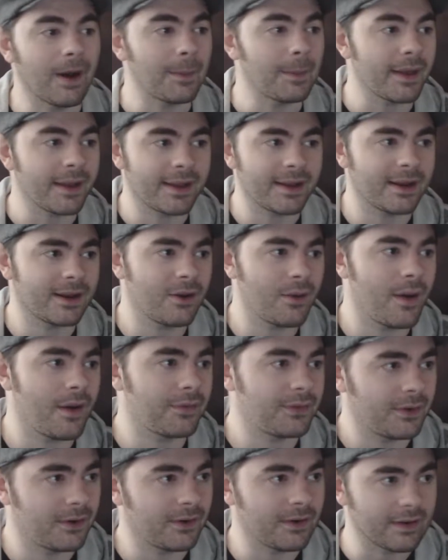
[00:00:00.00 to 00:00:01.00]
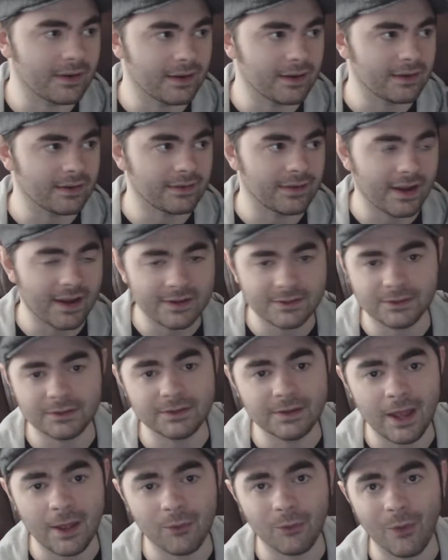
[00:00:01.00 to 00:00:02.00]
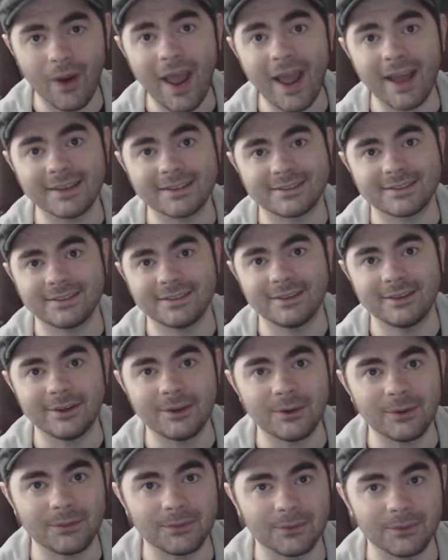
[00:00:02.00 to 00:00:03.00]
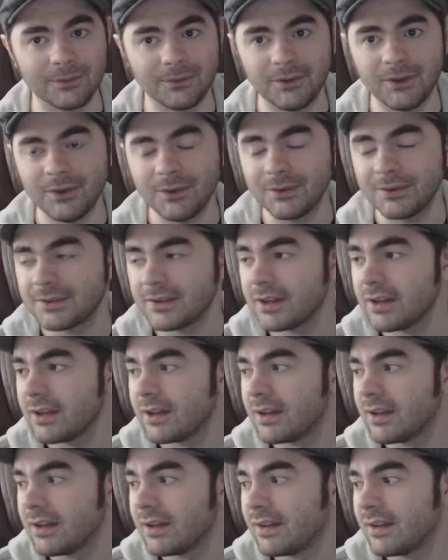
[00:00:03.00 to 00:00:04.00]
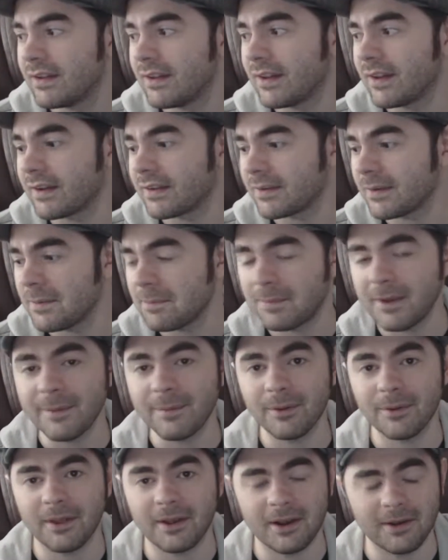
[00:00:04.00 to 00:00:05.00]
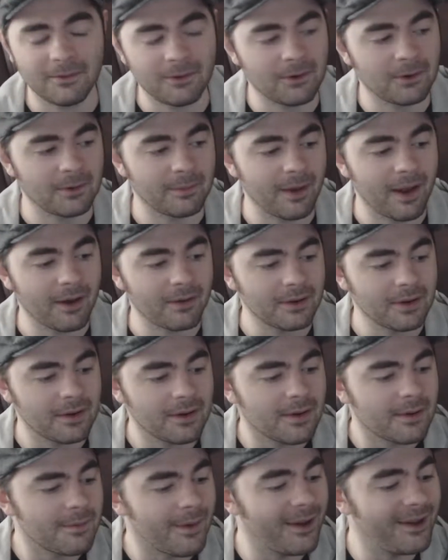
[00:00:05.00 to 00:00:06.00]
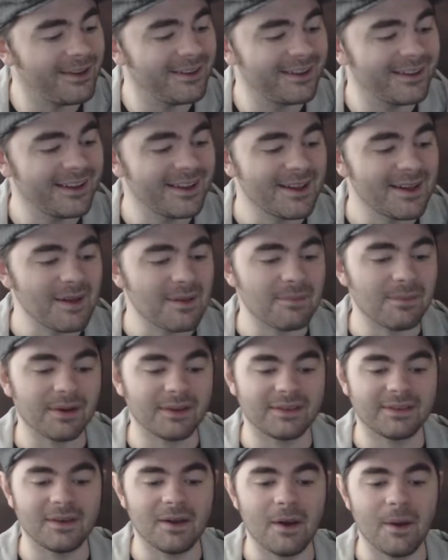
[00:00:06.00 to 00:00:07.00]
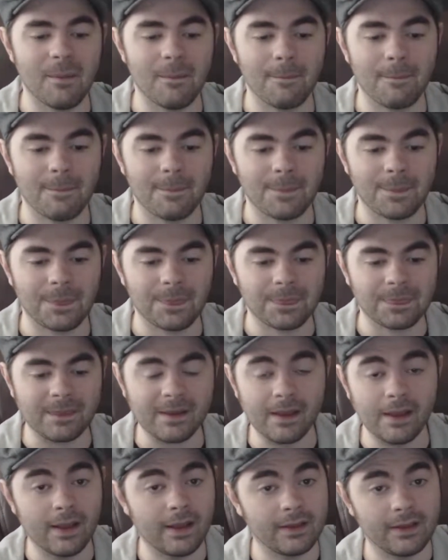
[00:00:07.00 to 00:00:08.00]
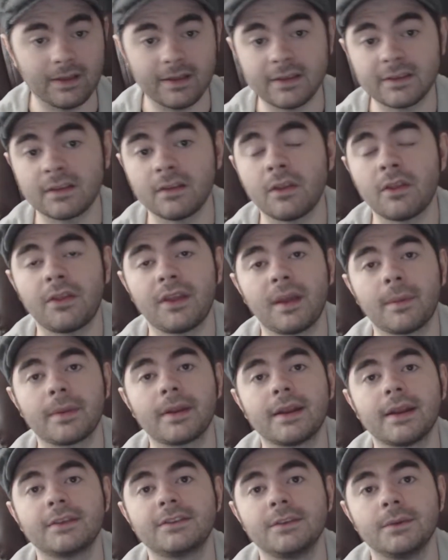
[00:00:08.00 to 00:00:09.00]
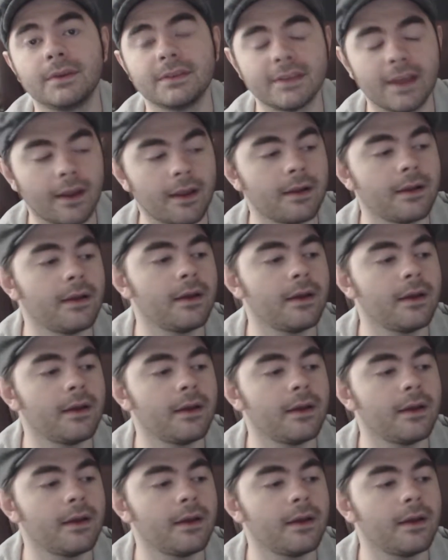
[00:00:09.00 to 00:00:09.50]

I'm not gonna go out there and taser dead rats, you know, for views, like some people that I've heard about. But and that's another thing I'm gonna get to in a second.